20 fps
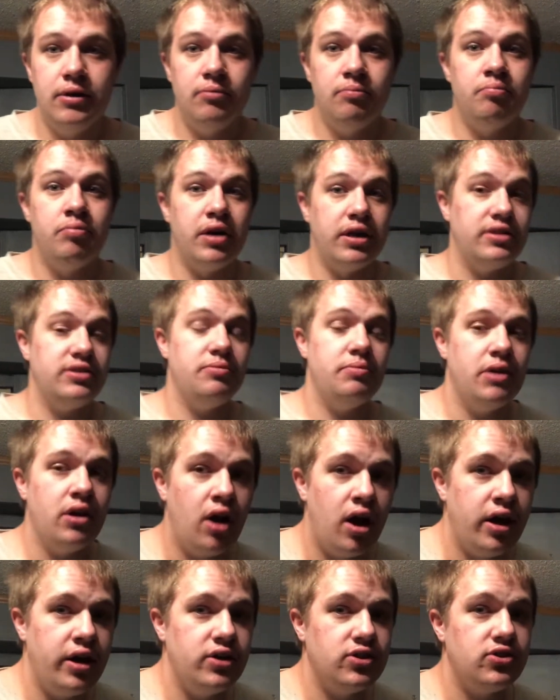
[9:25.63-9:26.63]
But to be
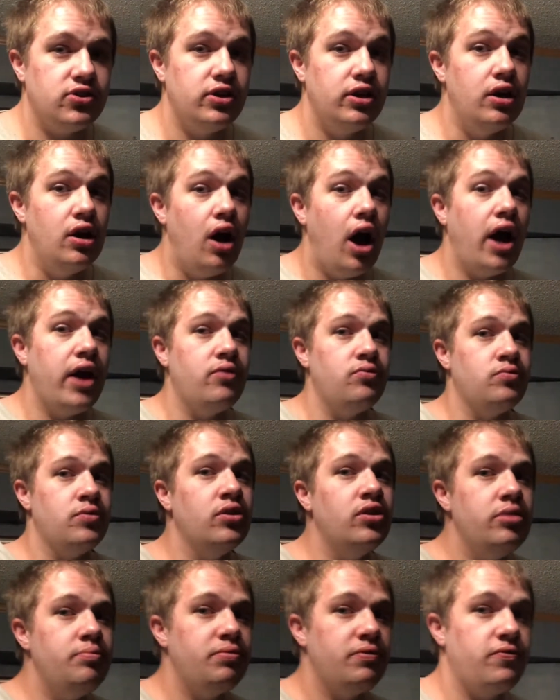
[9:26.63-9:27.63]
honest, I
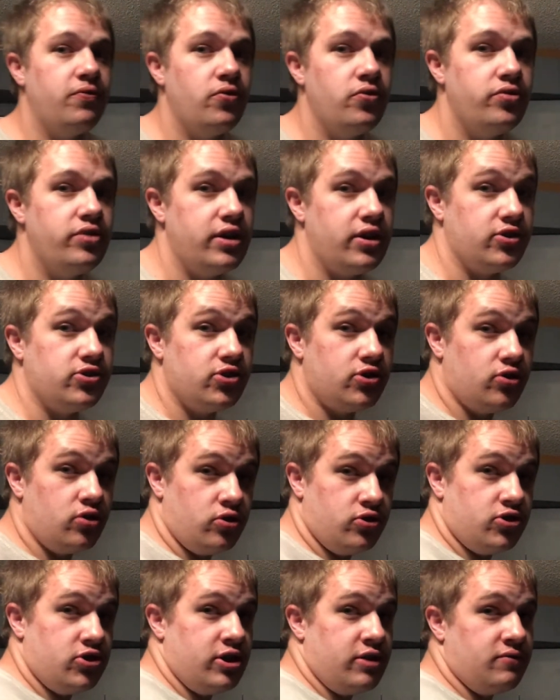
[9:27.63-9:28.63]
really prefer the
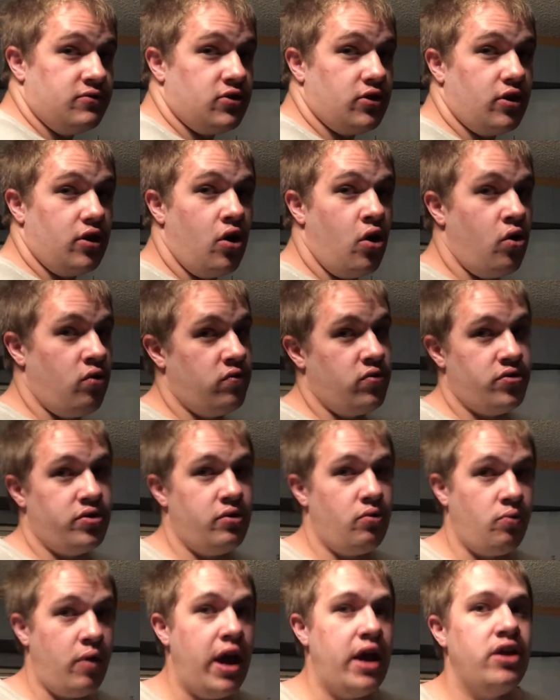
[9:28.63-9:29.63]
exclusives over the
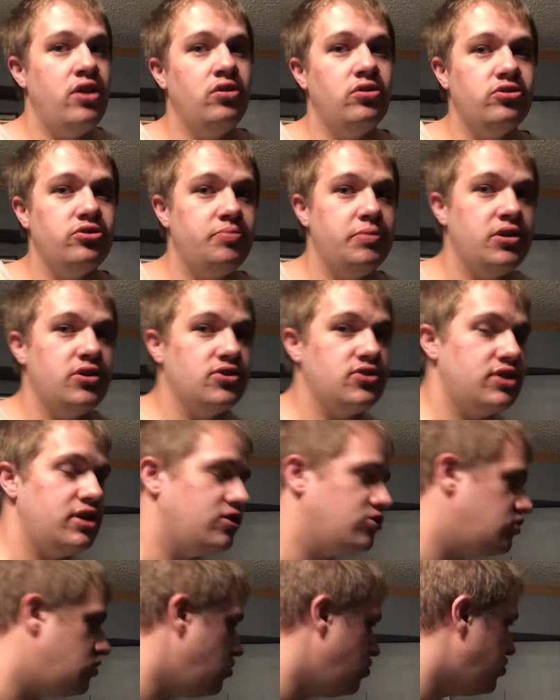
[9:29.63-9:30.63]
regulars, because the
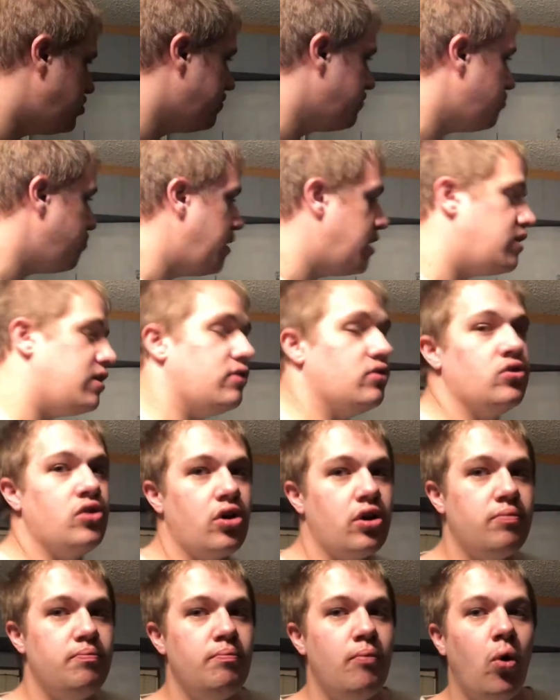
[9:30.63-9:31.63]
exclusives make it
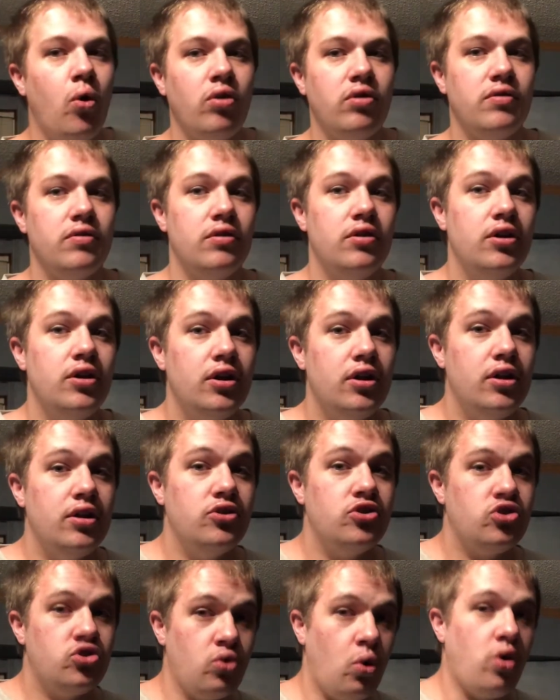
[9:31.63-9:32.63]
look more
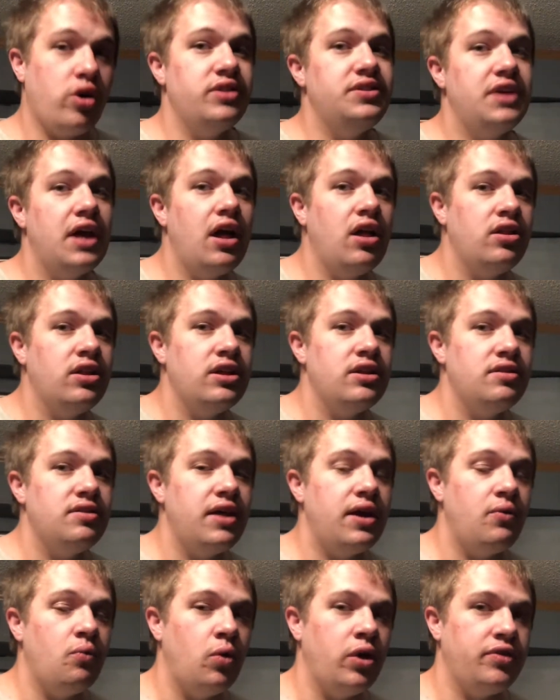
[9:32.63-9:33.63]
storytelling
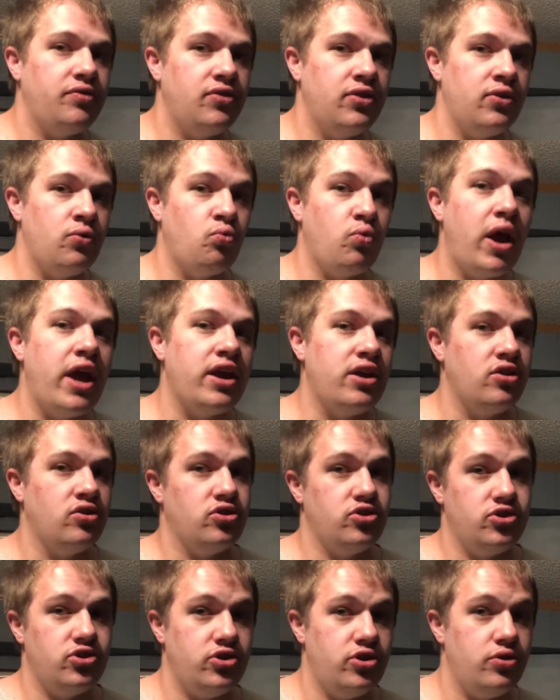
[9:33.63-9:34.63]
than what the
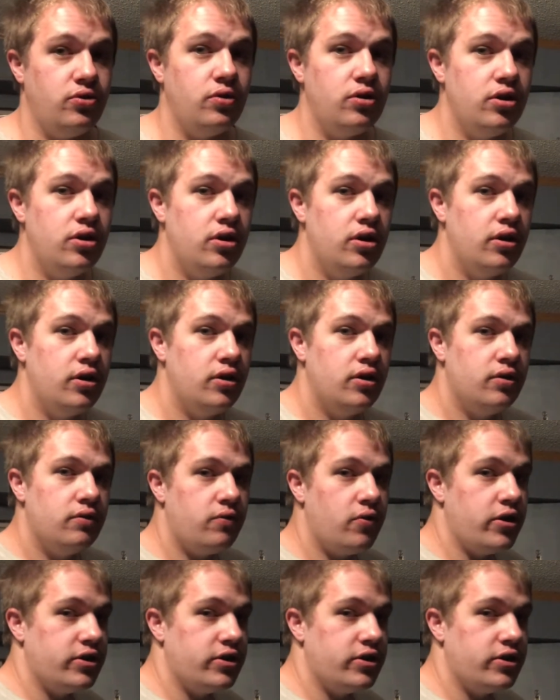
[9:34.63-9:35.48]
regulars do. For